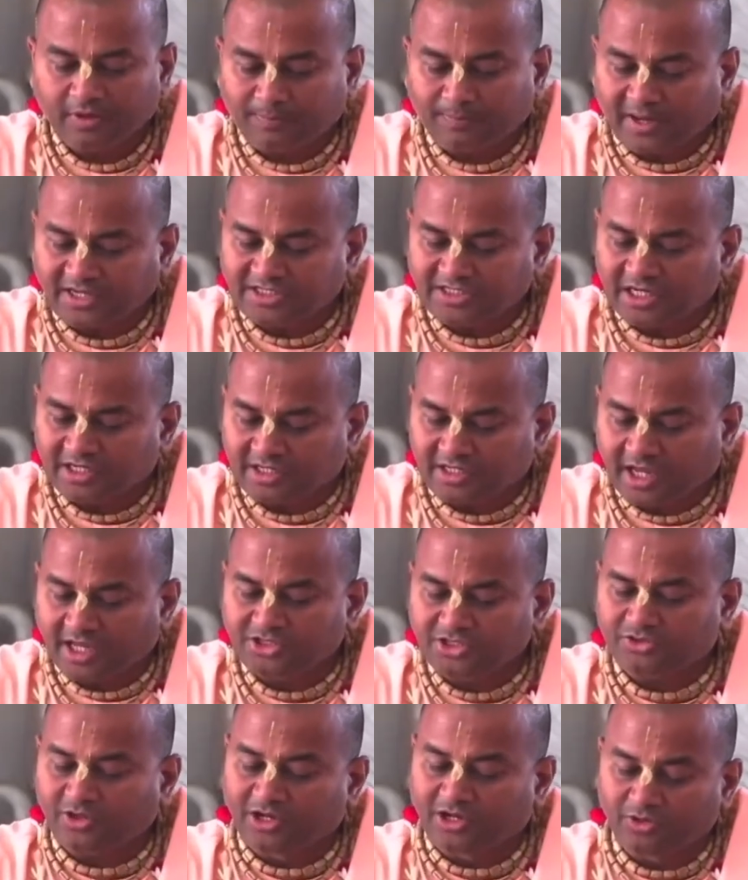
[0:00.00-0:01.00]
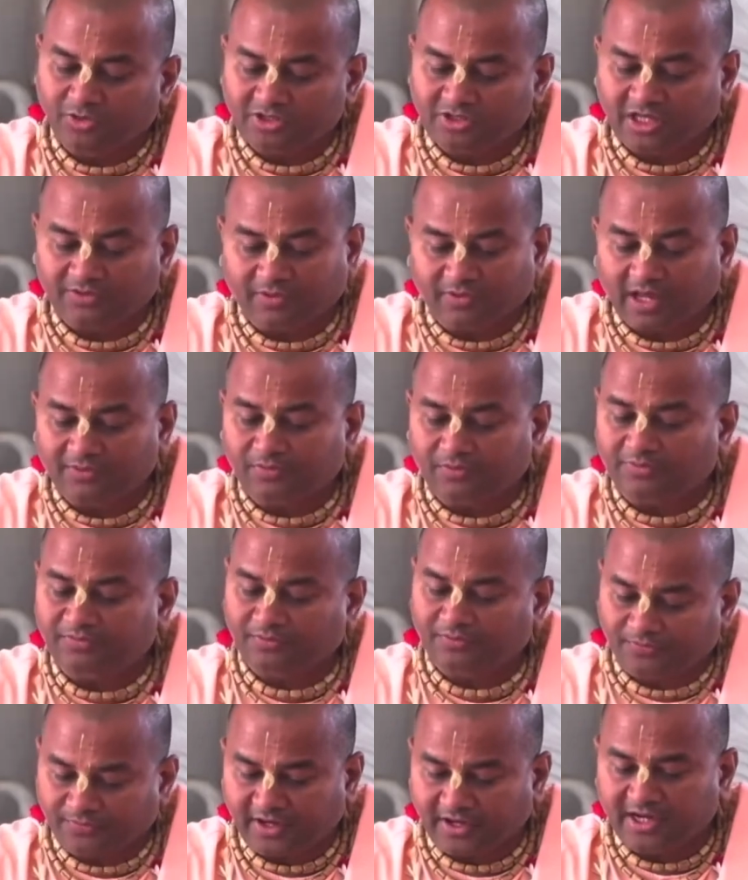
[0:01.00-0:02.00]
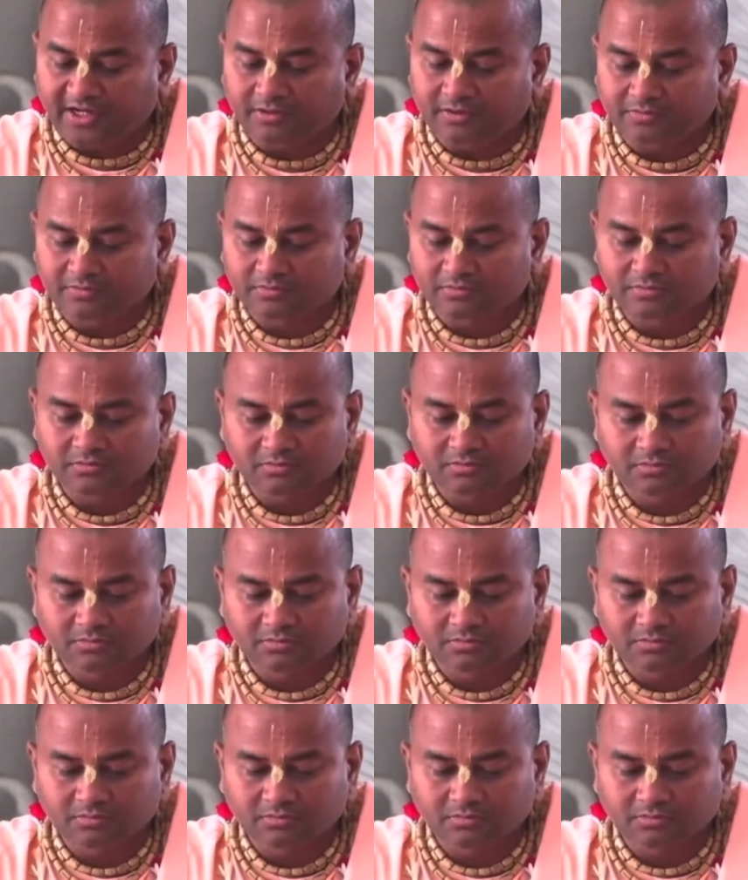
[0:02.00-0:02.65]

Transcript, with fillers: If a person tries to allure the wife of a friend,